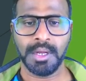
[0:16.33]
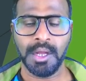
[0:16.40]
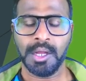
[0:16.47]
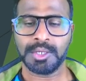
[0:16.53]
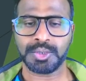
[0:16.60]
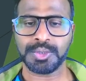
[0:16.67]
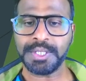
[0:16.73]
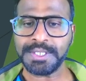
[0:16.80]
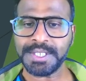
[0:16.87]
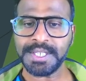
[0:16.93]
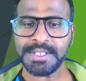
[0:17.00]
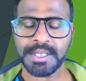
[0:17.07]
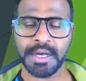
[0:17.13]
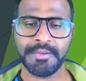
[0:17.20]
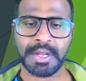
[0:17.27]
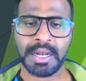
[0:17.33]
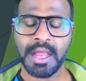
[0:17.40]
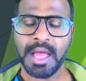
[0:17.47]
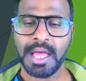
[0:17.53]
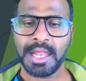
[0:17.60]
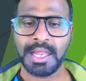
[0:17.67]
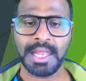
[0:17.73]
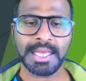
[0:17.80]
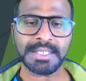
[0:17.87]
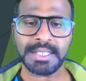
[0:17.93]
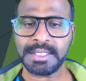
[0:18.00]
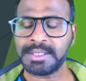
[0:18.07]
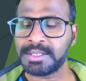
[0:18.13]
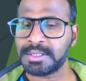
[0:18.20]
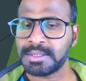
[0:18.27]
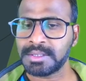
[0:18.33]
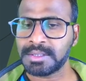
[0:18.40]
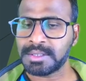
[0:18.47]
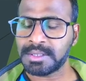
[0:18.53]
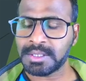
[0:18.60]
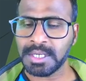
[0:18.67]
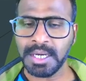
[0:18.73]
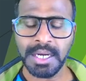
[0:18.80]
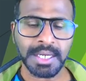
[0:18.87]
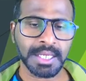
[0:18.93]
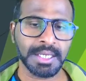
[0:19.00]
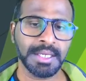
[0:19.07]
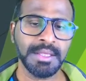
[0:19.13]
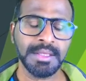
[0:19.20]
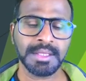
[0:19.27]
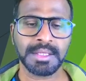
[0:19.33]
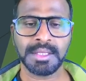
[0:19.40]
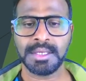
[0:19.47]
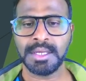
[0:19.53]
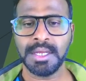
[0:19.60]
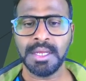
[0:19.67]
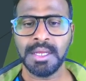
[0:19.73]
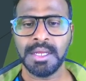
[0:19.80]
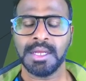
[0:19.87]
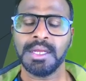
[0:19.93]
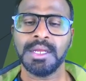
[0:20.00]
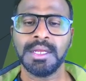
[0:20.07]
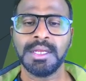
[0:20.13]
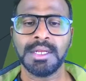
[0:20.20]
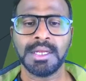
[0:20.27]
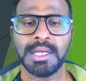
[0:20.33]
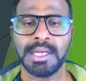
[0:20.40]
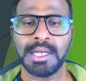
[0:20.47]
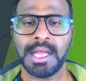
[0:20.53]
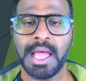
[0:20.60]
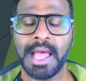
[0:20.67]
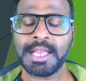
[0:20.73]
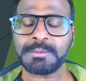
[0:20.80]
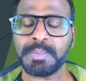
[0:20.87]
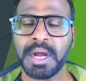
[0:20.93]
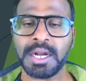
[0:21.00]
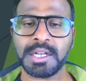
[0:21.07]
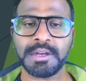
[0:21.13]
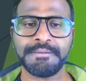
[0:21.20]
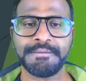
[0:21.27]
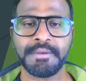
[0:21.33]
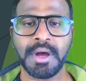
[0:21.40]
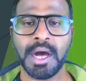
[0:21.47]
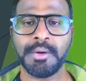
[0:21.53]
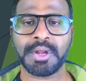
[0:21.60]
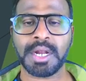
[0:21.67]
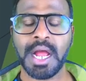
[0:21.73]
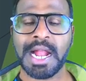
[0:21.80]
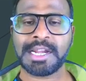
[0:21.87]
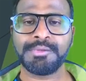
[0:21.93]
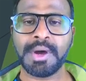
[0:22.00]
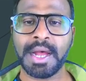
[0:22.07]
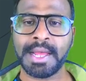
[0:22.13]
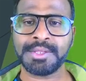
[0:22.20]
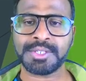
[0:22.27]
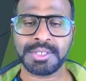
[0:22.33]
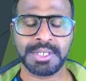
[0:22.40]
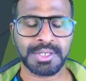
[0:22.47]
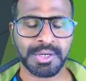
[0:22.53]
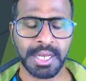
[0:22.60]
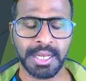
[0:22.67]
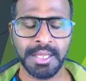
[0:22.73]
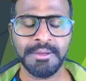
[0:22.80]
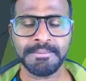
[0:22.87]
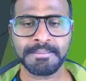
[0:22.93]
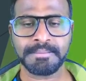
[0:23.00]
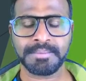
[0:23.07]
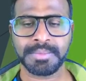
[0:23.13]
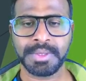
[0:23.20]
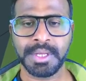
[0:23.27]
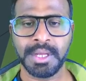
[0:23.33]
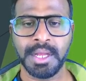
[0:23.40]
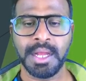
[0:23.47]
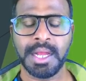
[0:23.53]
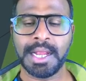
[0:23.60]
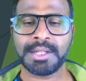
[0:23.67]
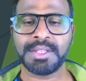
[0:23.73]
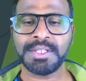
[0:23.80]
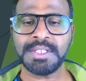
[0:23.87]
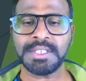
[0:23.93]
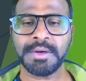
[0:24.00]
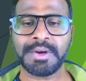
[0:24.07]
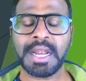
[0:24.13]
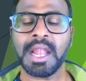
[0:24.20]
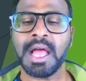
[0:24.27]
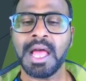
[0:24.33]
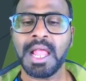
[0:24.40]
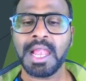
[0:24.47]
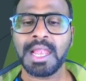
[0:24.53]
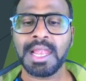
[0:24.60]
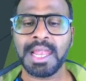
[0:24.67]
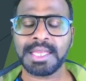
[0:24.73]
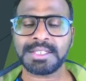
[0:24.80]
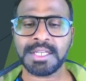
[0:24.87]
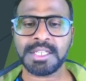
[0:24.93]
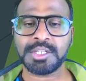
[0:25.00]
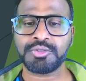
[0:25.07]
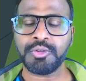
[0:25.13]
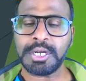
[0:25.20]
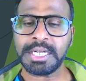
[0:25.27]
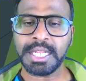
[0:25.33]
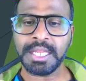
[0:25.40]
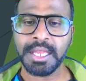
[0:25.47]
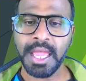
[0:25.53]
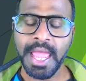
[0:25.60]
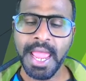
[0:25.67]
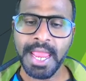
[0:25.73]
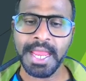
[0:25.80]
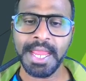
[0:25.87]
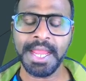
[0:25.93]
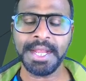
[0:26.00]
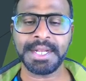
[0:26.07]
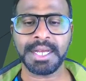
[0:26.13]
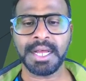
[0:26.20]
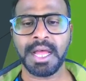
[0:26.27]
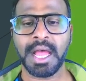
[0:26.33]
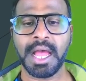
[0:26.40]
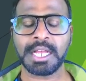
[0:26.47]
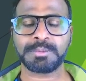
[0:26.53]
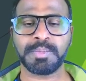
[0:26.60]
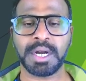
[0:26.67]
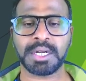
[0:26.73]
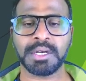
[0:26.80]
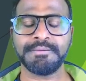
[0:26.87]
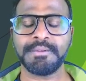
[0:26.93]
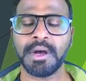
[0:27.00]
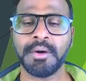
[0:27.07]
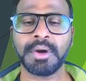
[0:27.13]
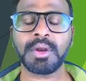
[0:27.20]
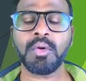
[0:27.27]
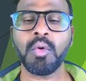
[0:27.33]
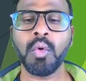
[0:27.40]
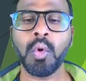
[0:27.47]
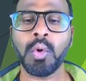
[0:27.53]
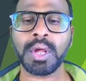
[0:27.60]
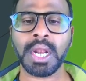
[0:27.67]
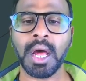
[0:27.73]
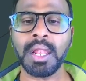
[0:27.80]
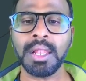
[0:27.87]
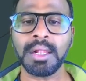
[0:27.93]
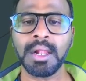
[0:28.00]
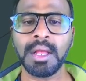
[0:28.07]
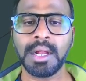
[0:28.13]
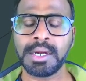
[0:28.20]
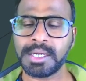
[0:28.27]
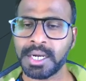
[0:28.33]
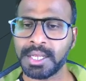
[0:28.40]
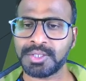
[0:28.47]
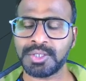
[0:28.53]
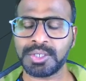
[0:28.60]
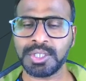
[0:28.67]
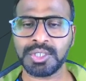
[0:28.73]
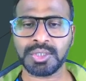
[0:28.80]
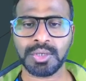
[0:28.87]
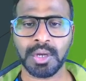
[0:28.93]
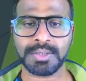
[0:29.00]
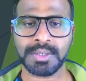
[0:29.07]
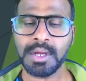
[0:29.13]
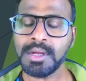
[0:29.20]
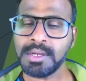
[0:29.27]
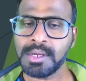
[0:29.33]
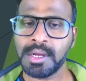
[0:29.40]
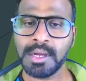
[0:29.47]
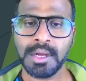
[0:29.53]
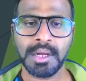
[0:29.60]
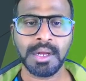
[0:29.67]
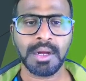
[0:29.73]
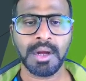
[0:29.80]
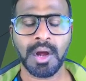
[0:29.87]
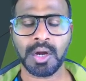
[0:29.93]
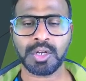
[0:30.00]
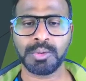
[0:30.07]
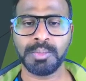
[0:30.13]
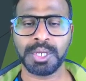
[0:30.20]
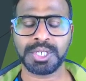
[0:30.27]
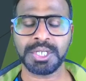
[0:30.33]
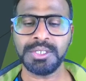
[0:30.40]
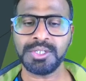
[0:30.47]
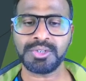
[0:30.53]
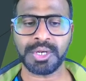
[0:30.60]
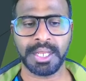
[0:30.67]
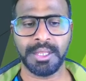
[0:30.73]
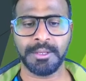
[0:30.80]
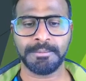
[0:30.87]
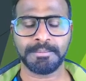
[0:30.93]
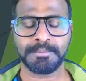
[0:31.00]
So this is our lesson 13 as part of our advanced training, and this is our lesson 28 as part of our overall TRICENTIS Tosca automation training.